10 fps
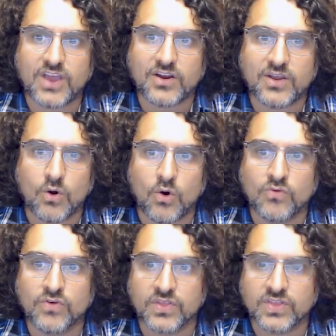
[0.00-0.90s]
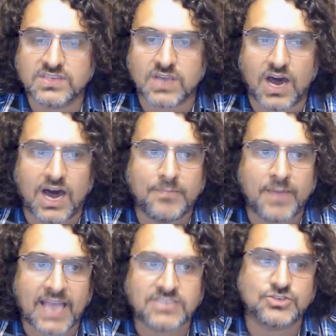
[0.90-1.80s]
very over the top
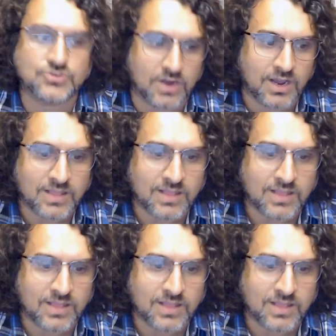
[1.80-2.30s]
extra.